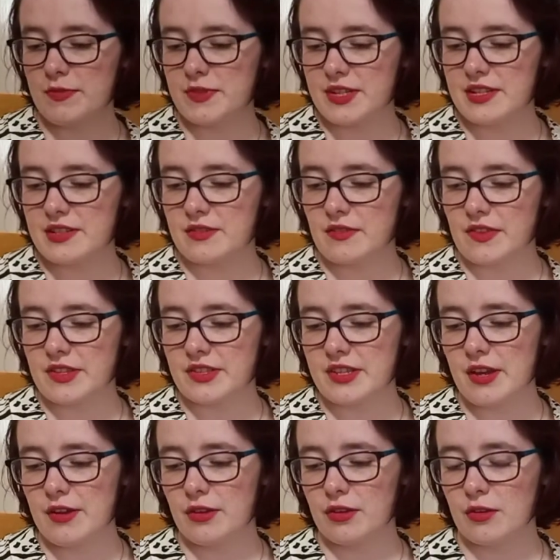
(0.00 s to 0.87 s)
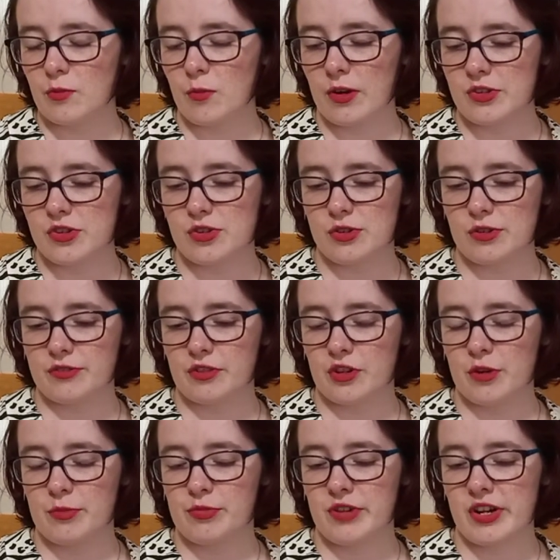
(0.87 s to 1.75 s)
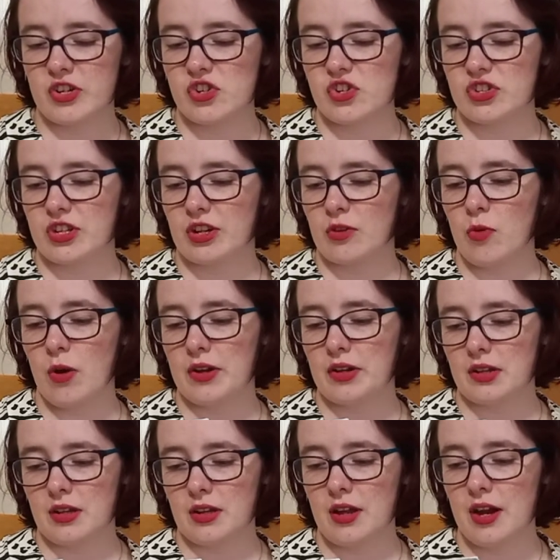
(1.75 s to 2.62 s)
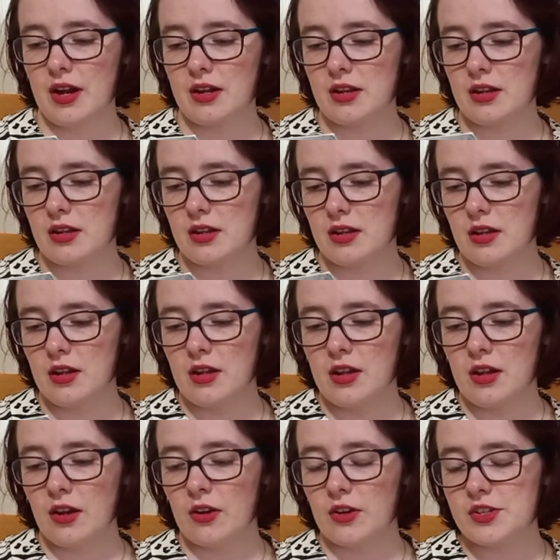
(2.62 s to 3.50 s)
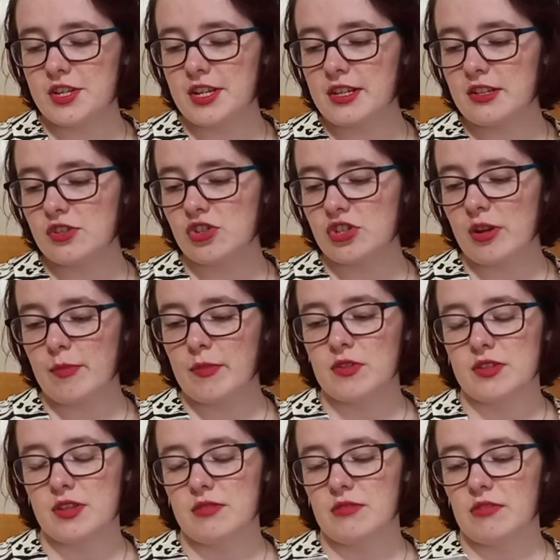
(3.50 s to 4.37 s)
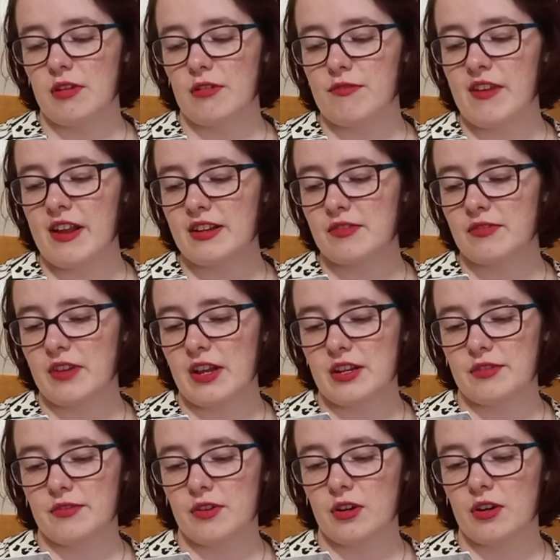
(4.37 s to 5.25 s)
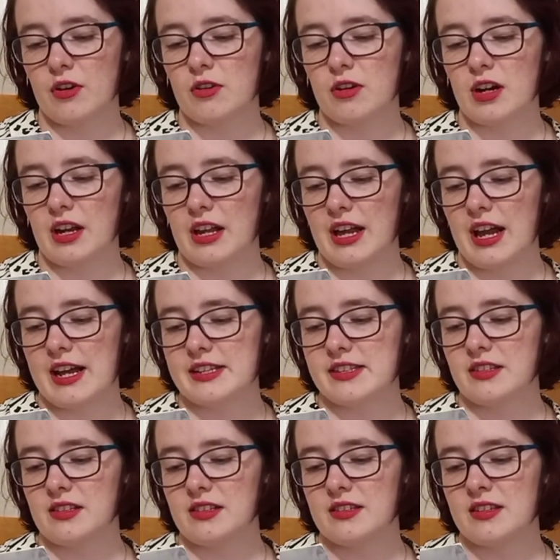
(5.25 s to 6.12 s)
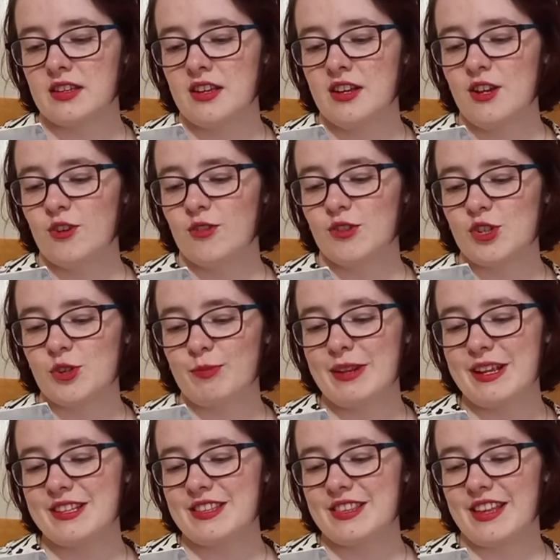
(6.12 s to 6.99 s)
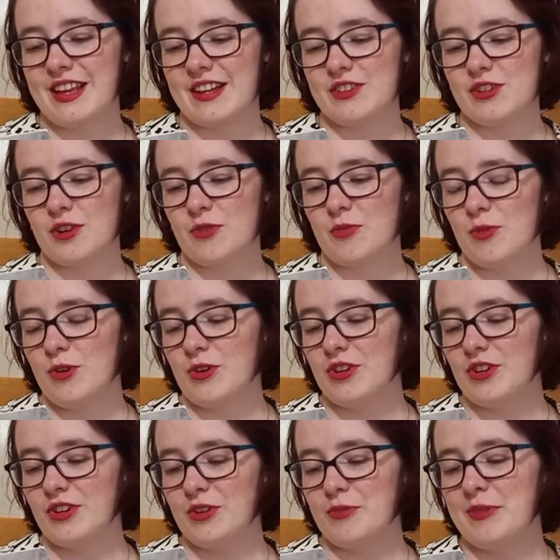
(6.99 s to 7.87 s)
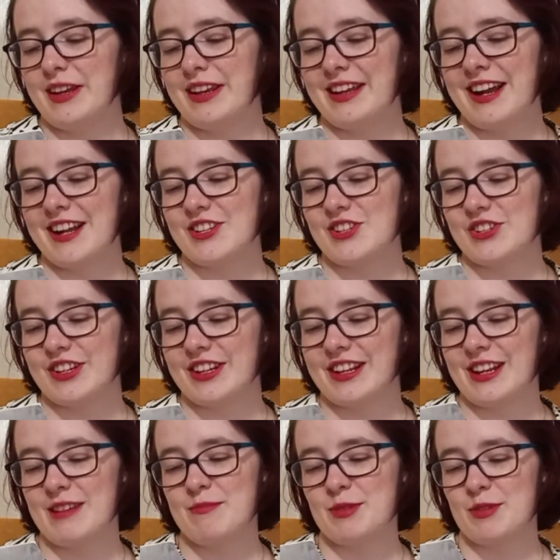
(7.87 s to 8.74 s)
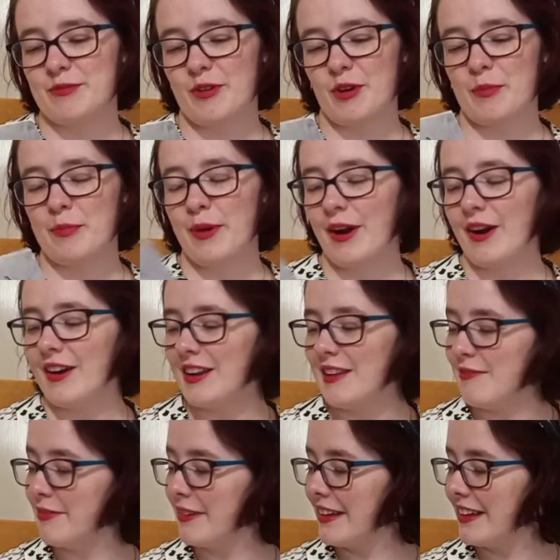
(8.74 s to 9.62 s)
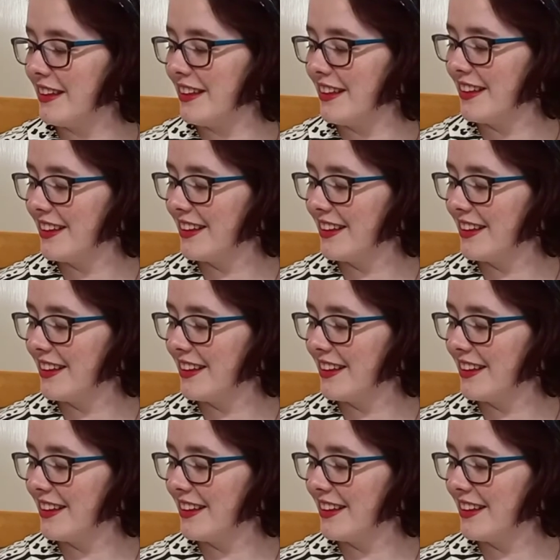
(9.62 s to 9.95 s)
seas of the south and watches over her precious aquatic garden. Her tail shimmers in the reflected light of her coral castles. When she plays in the azure water, you may catch a glimpse of her pearly veil.